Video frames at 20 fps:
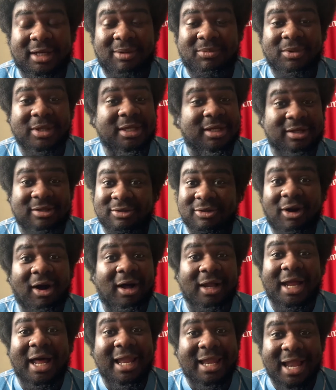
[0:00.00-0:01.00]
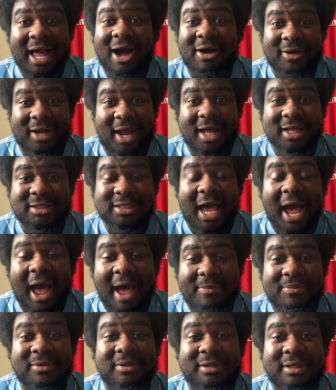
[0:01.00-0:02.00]
And we cannot allow that to
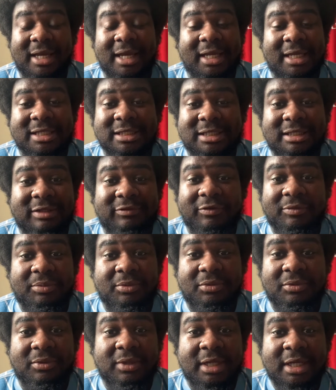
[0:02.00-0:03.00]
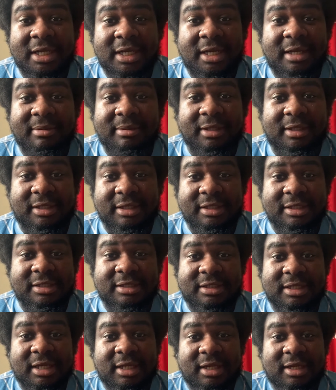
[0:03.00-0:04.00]
happen against Liverpool because